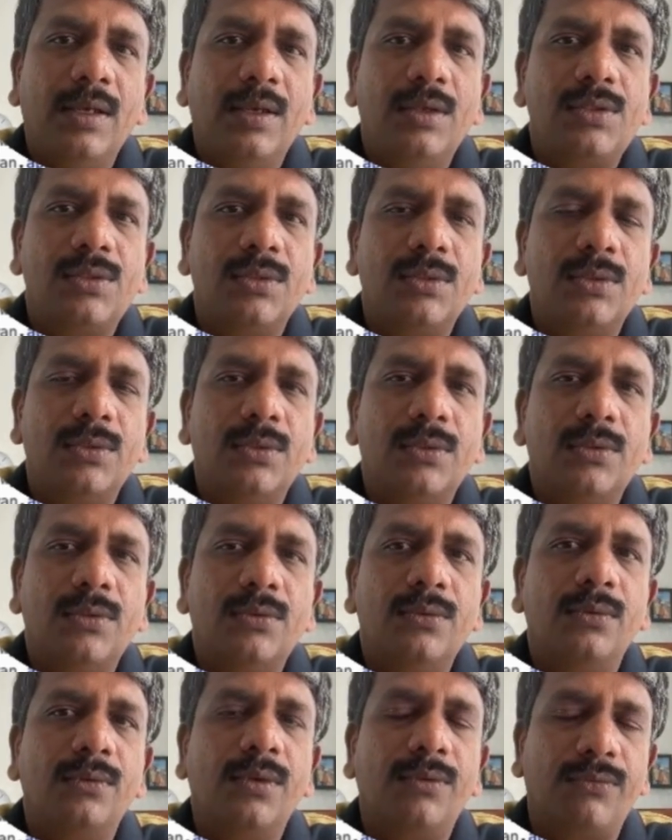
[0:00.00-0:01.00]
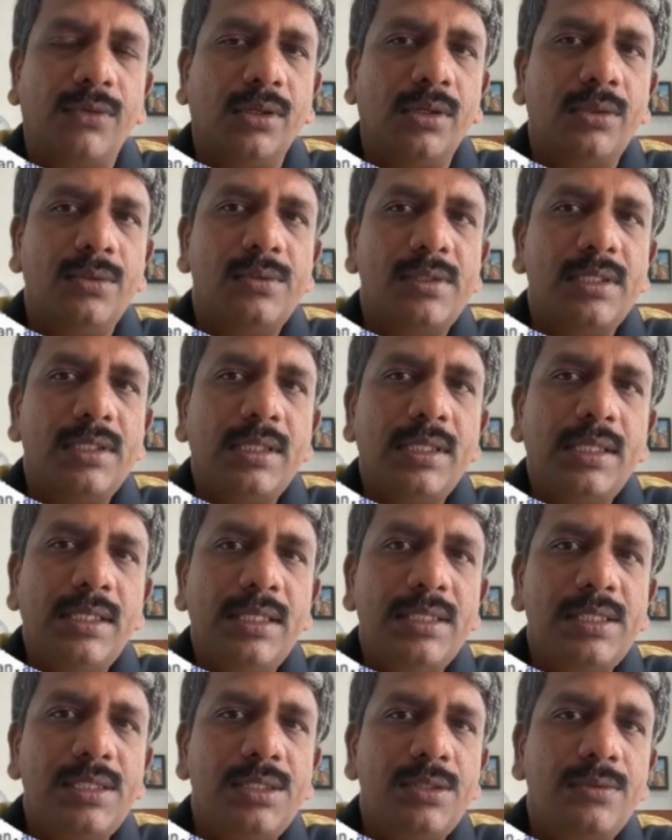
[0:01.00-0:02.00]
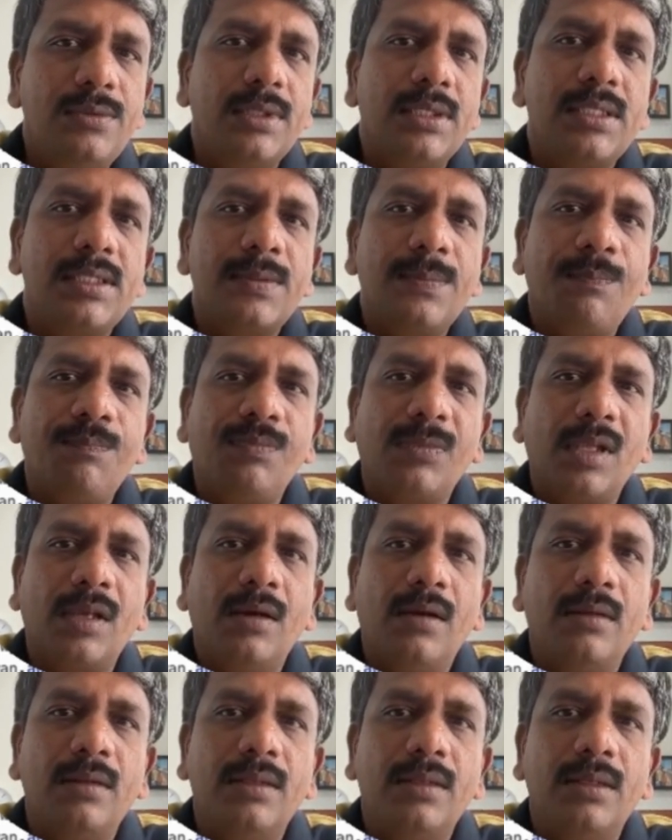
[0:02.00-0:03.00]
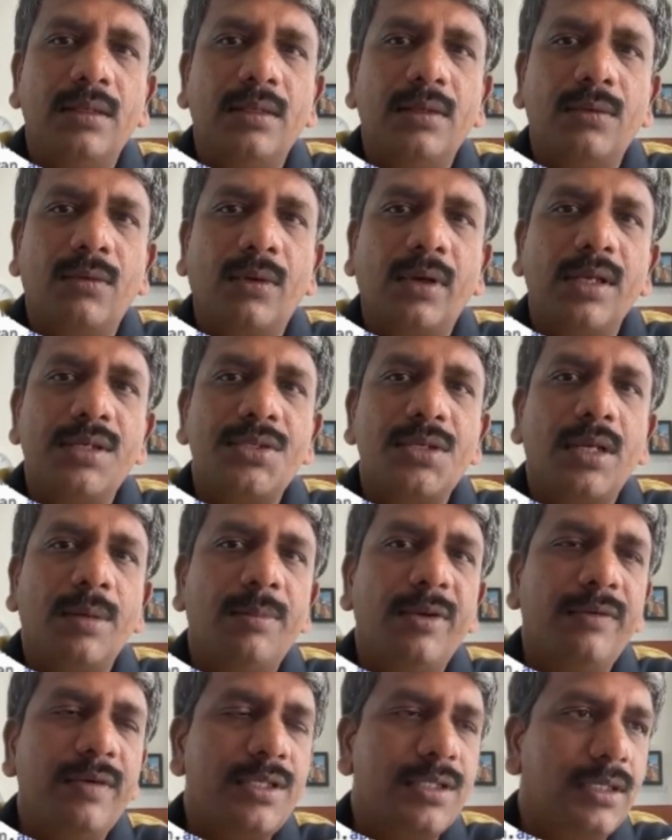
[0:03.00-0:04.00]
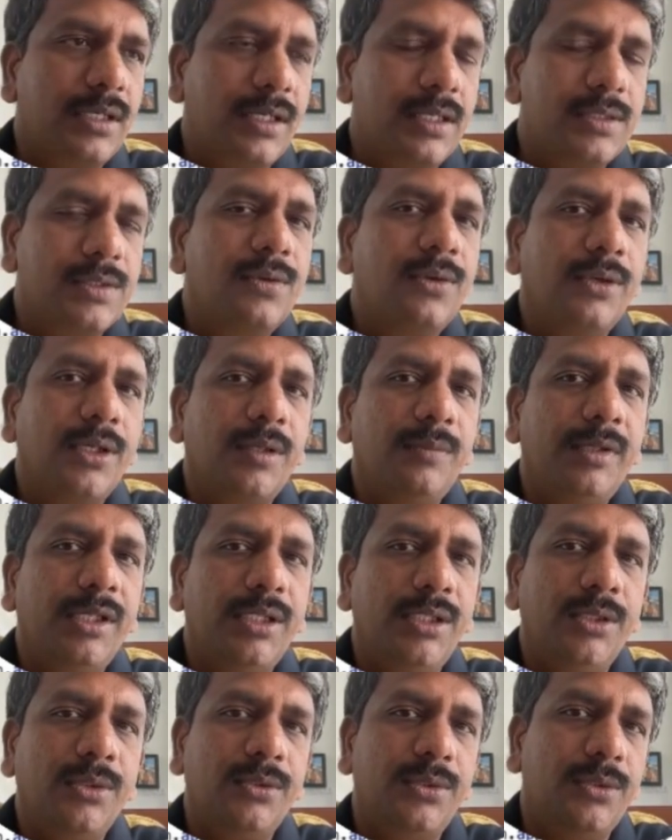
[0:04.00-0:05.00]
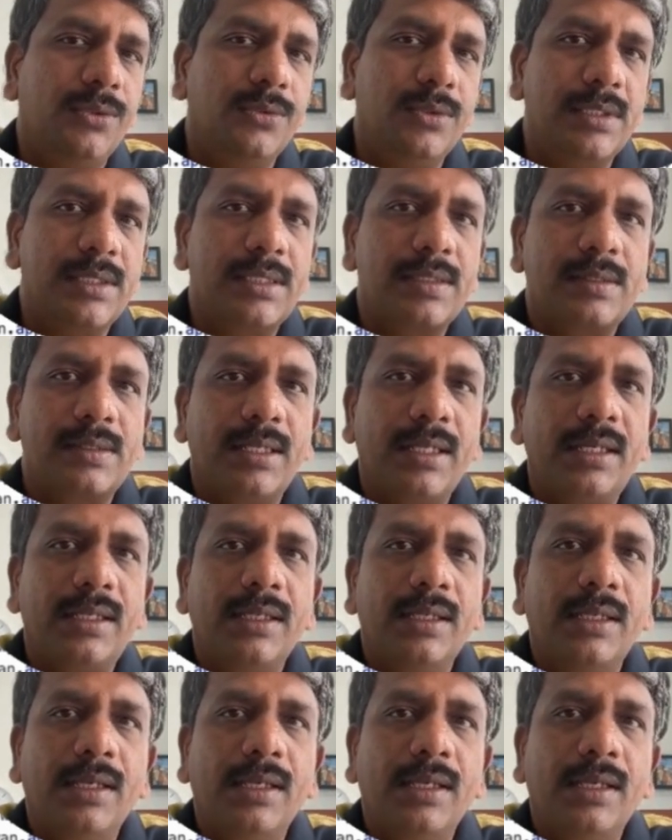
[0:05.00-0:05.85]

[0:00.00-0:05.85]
So if you're using the East US, the location abbreviation it is going to be US, right?